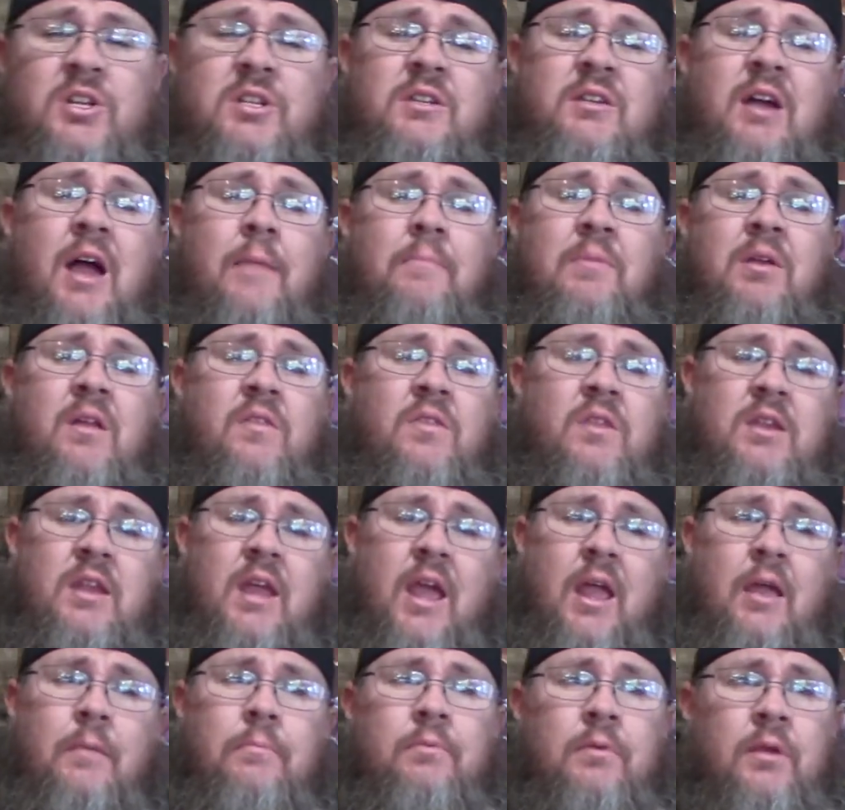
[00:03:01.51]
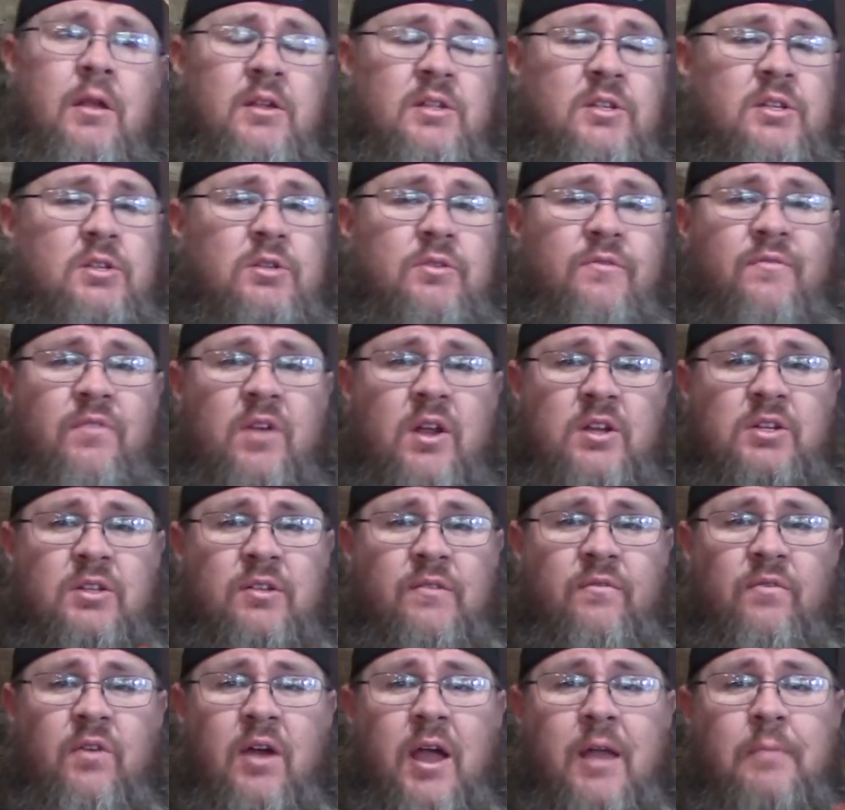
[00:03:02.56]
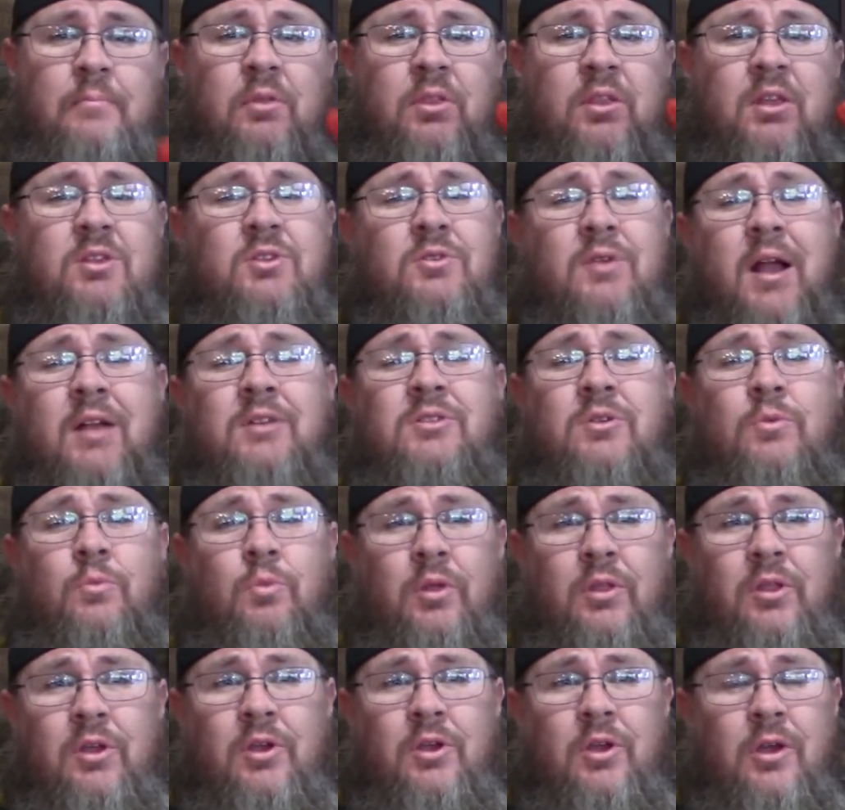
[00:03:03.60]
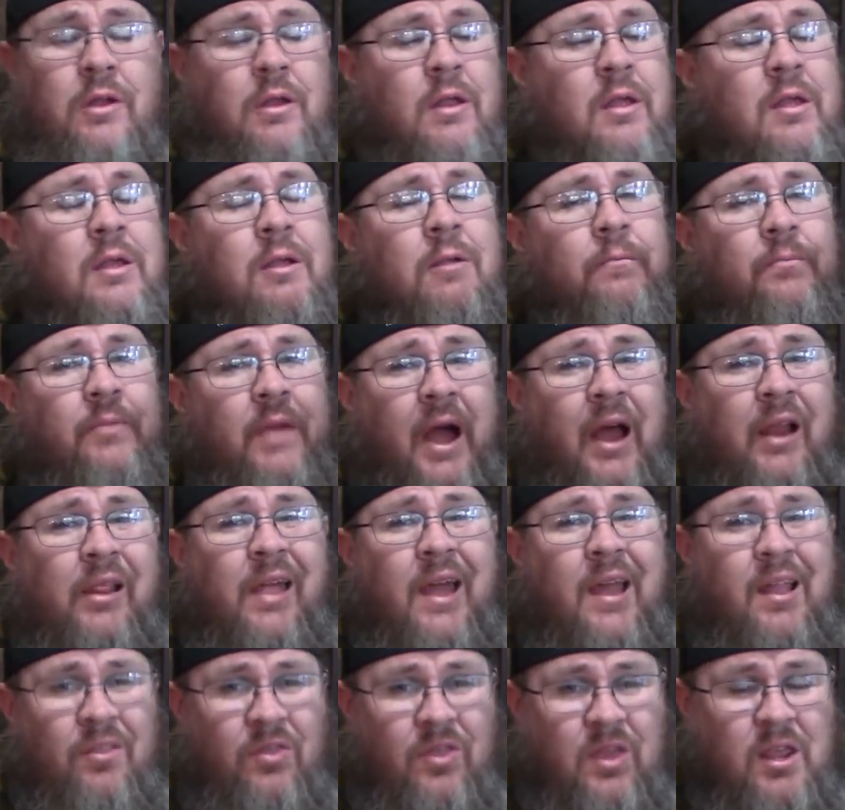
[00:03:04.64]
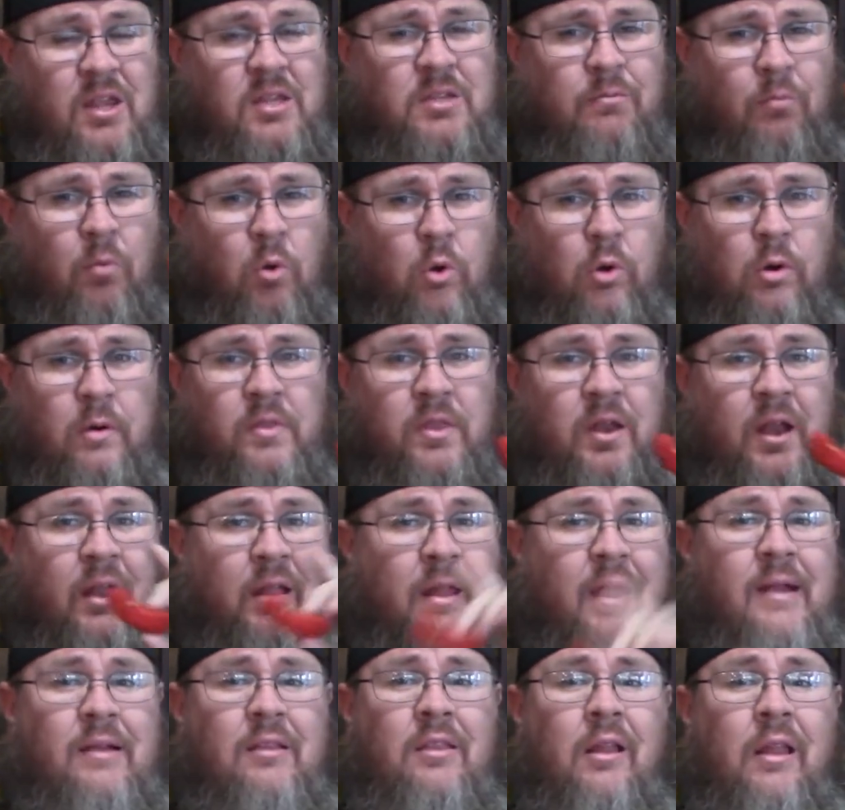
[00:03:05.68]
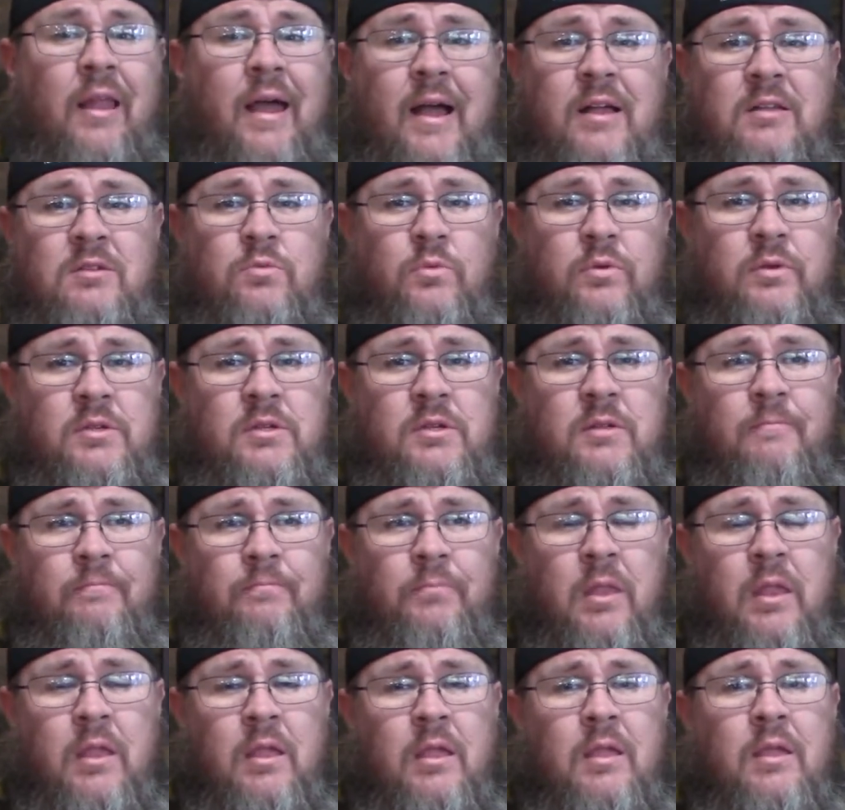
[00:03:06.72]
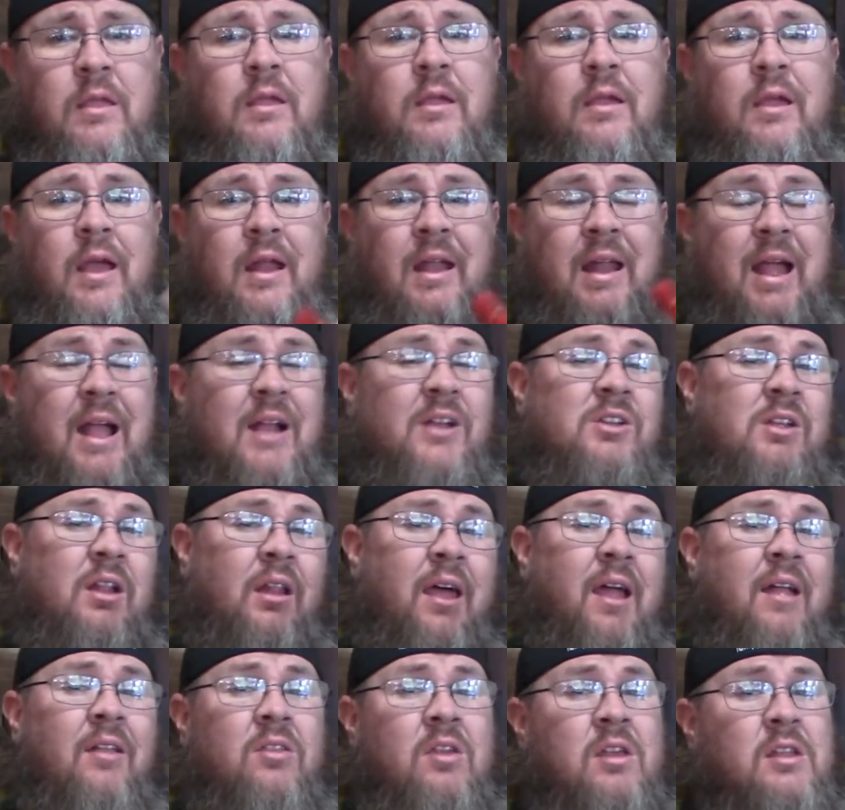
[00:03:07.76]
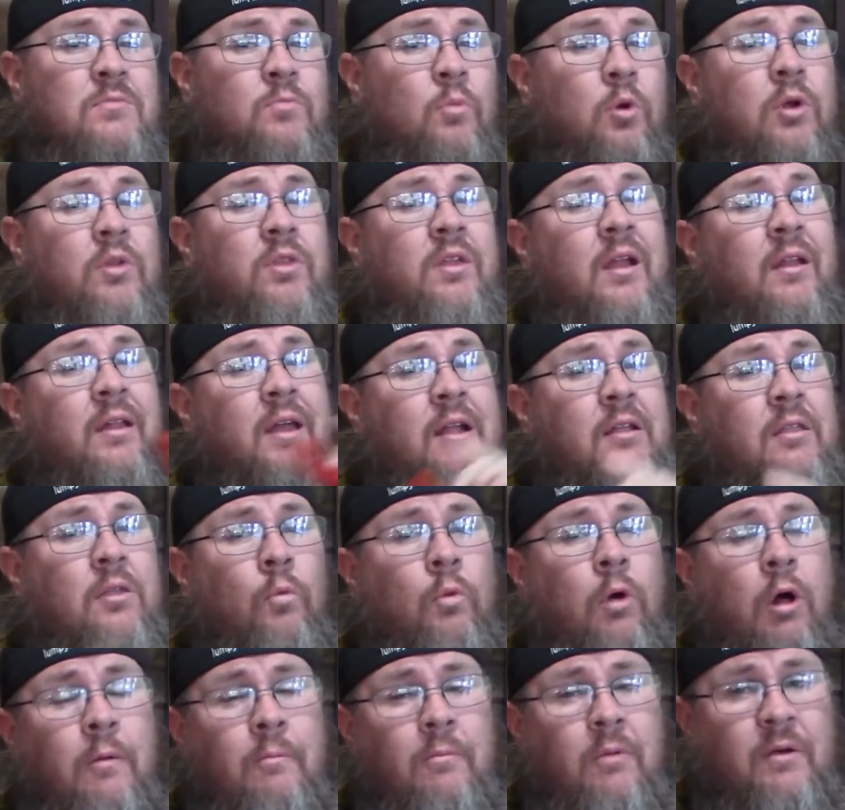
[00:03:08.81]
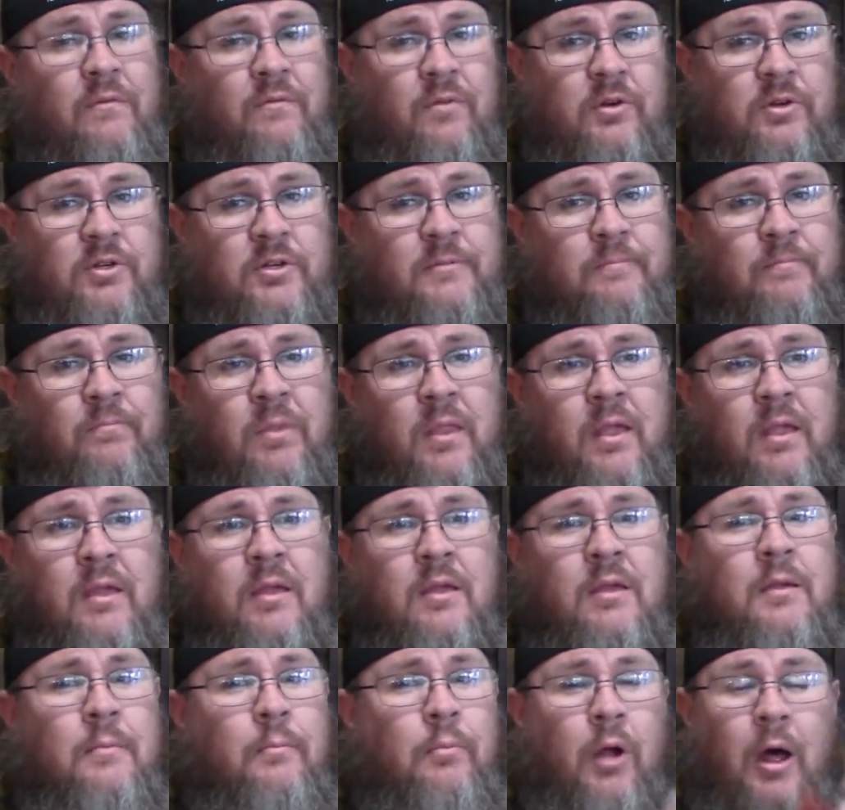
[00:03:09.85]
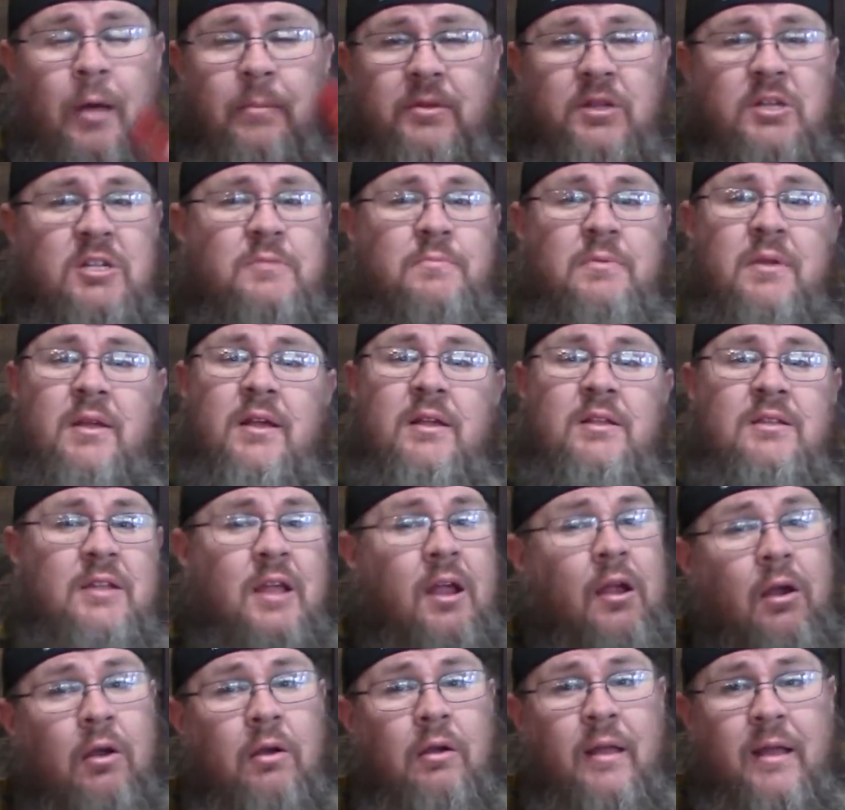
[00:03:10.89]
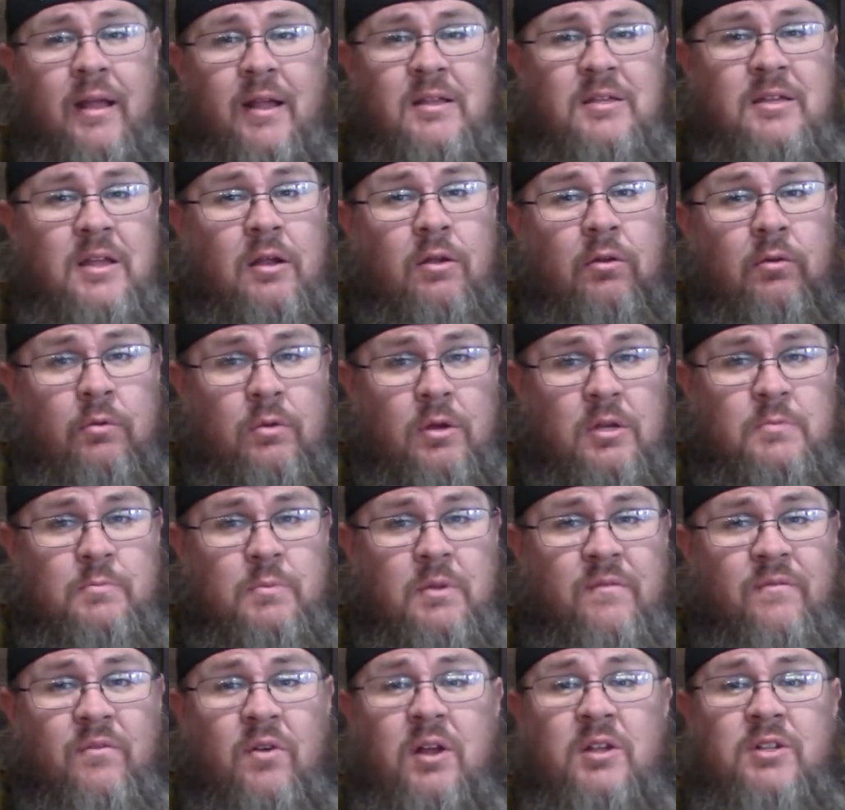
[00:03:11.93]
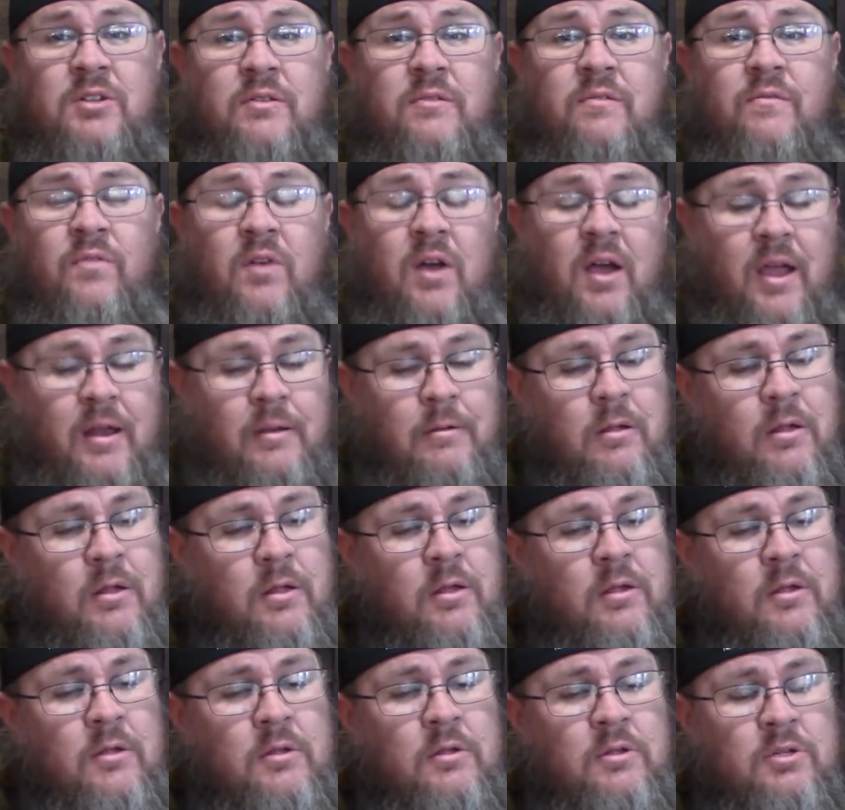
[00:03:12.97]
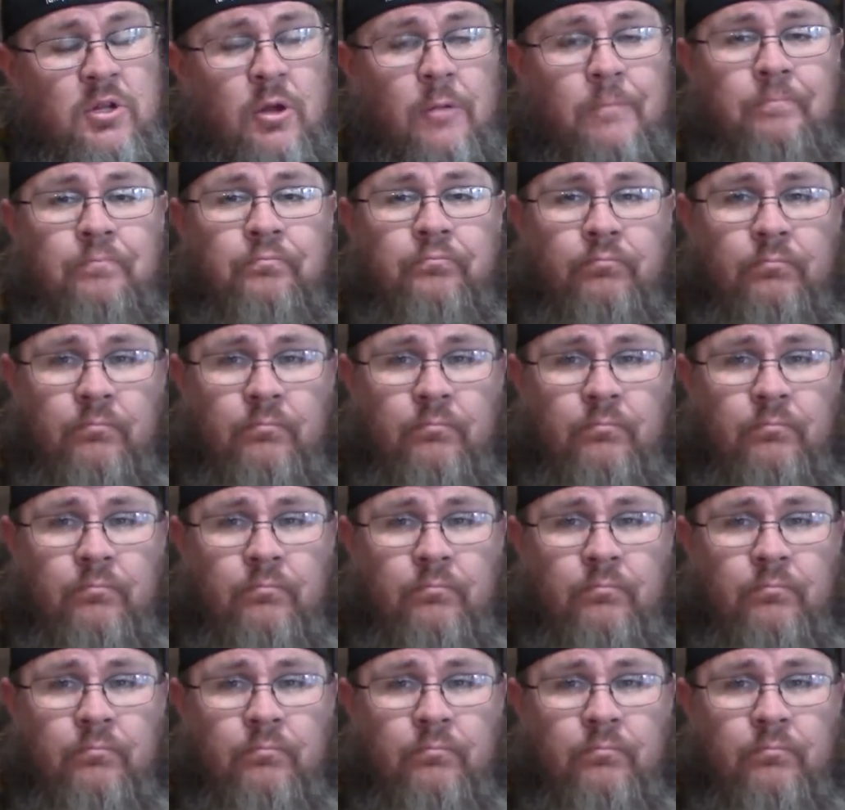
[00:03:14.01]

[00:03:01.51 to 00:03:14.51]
just timing of the day because these are freshly fried, but these are actually really good. I like these more than I like the last ones. And I actually like these more than I like the Walmart version. Probably just because they are, like I said, crispy, fresh, and fried. So,